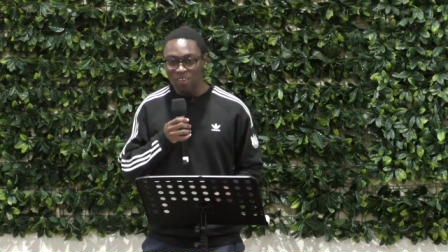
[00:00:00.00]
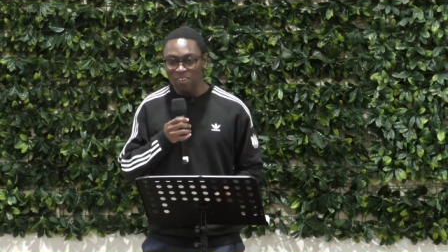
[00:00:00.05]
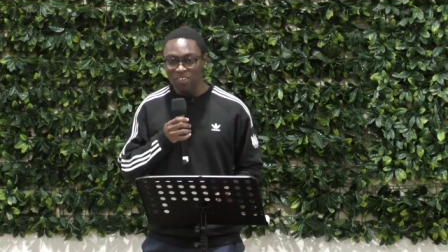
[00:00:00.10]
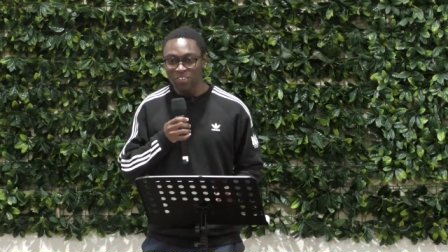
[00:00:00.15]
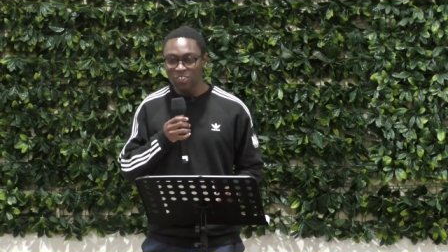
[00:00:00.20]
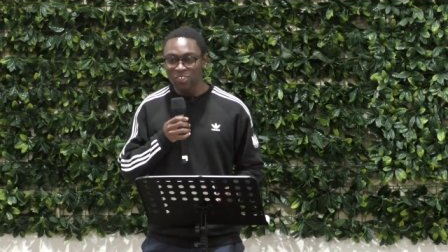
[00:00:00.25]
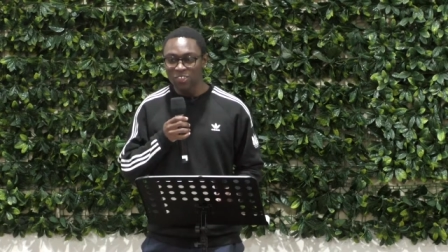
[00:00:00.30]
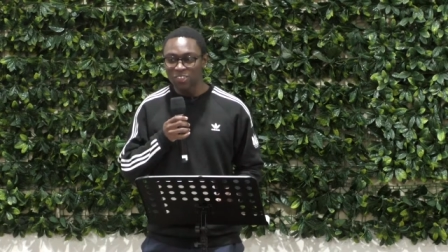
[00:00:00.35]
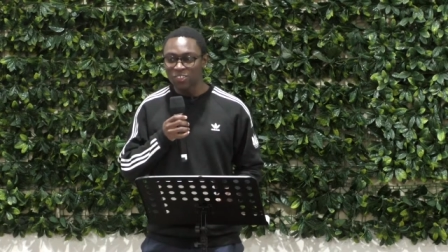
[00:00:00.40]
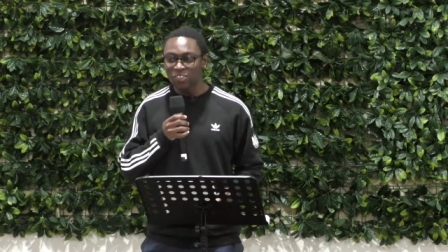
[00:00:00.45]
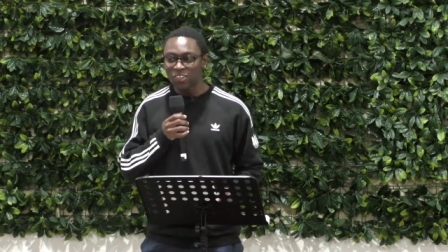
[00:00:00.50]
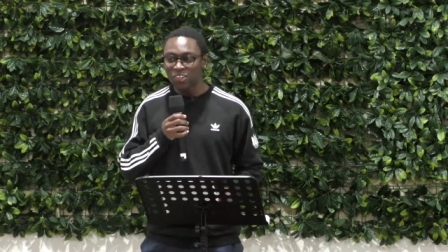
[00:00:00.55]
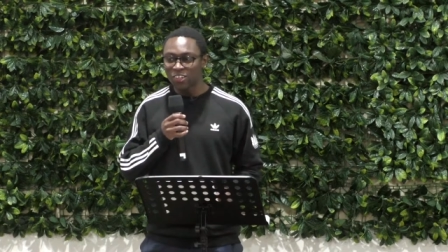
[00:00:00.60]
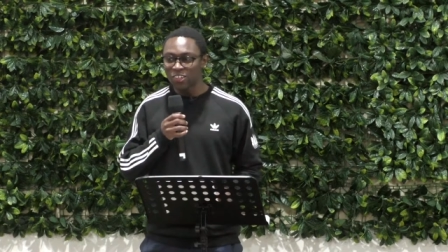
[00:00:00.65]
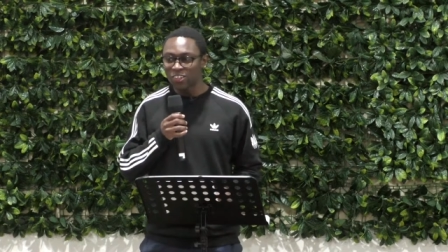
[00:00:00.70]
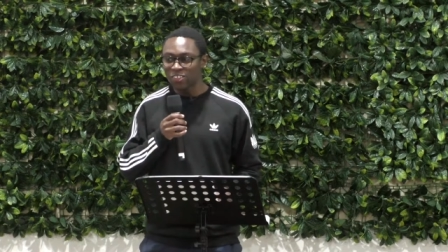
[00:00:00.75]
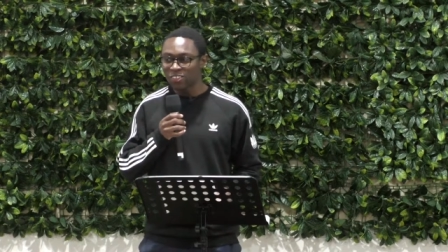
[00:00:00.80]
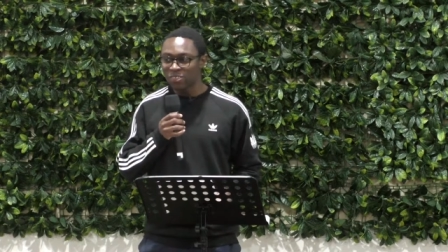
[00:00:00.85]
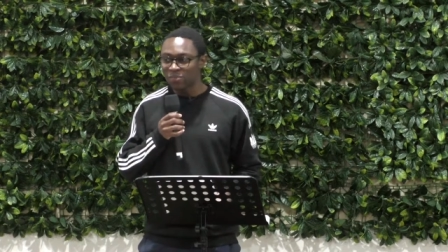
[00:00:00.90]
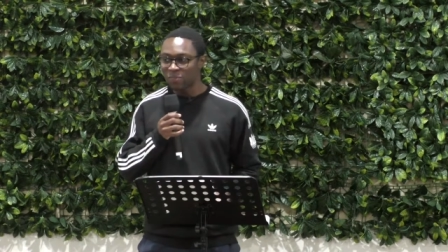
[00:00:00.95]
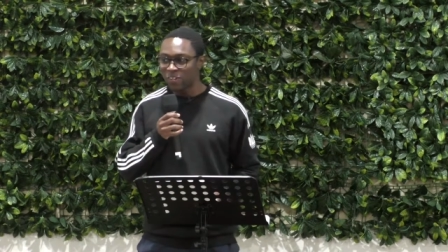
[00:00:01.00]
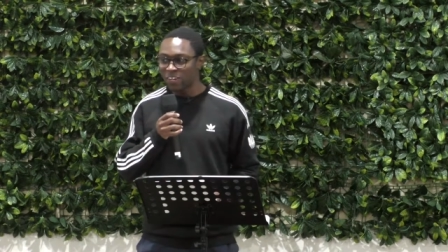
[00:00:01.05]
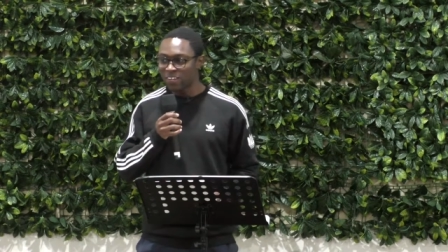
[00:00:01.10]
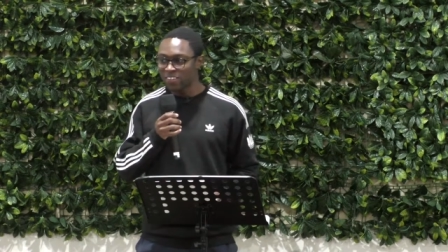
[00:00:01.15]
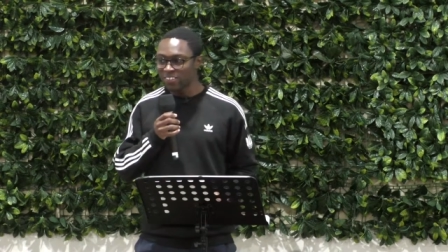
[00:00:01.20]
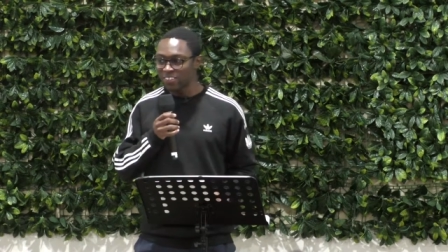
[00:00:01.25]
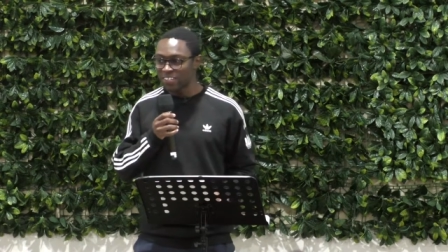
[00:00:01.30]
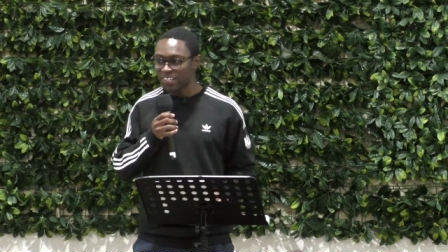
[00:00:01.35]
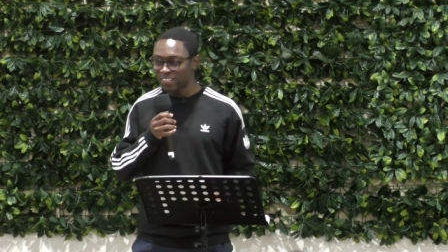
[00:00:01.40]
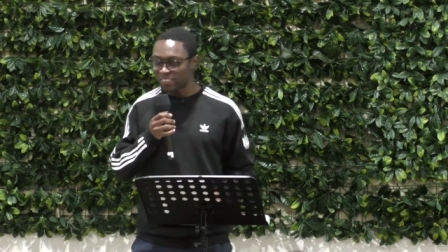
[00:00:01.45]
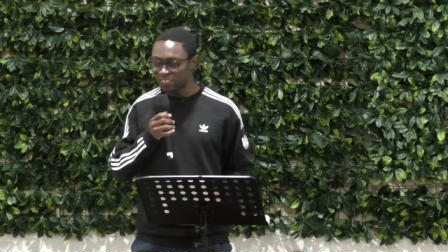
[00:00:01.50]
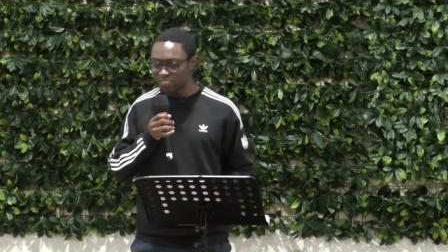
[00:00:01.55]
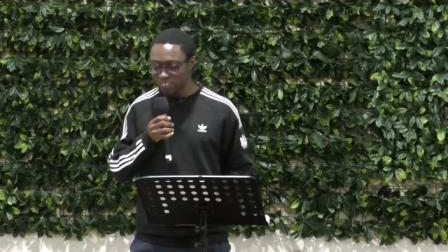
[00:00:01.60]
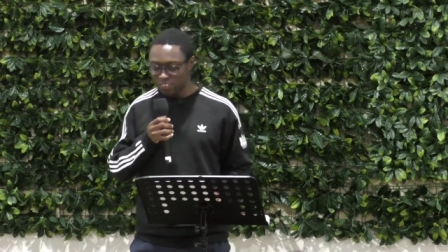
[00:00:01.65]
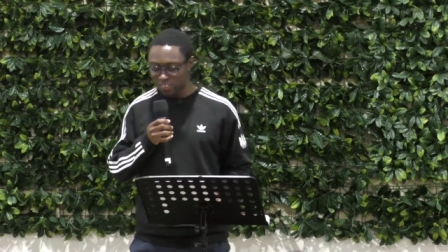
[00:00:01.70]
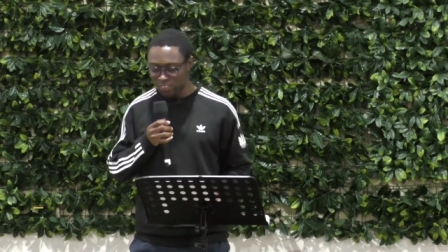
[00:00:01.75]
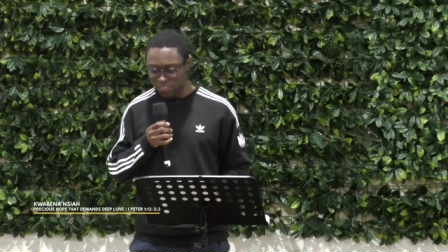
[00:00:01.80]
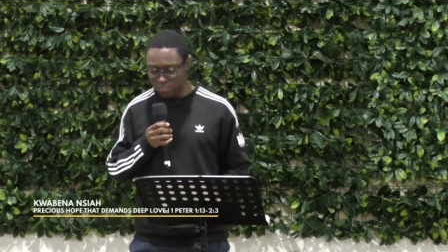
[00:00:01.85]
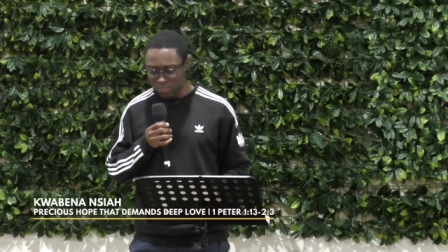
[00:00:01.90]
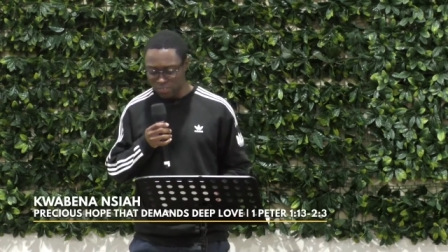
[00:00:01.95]
want you to turn to the person next
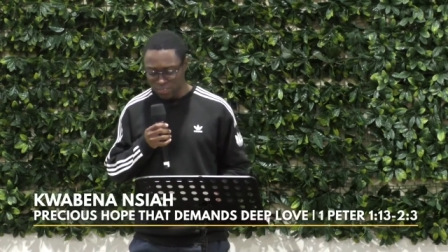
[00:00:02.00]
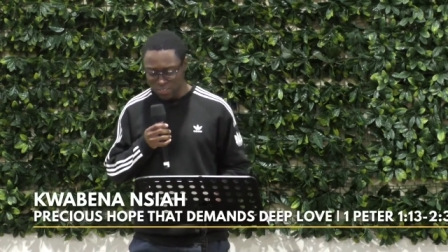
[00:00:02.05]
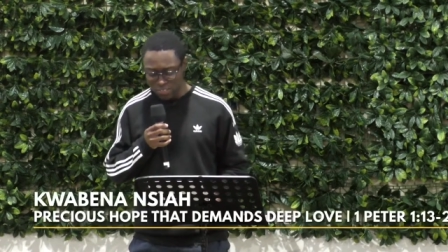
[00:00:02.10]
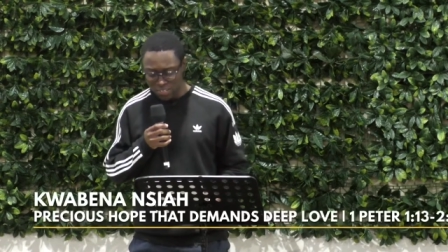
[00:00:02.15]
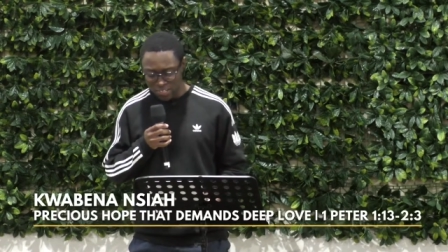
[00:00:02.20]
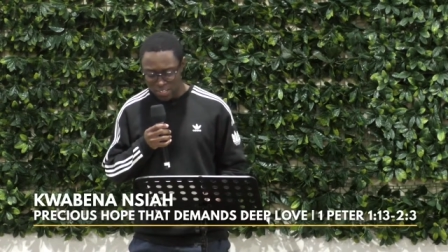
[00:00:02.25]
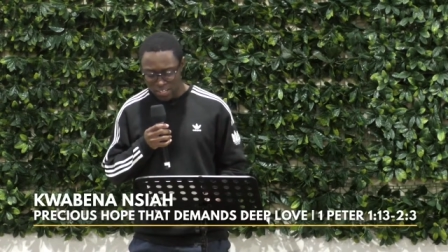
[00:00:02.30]
to you